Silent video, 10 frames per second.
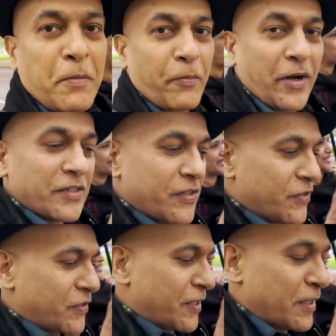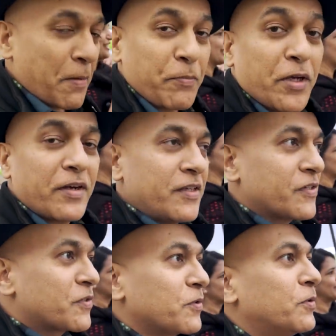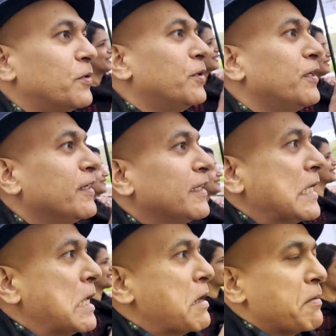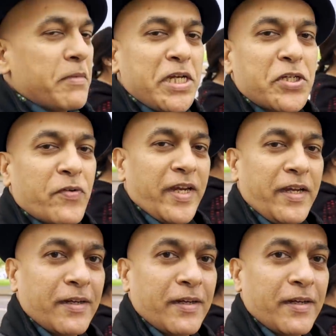presence, appearance to meet Shri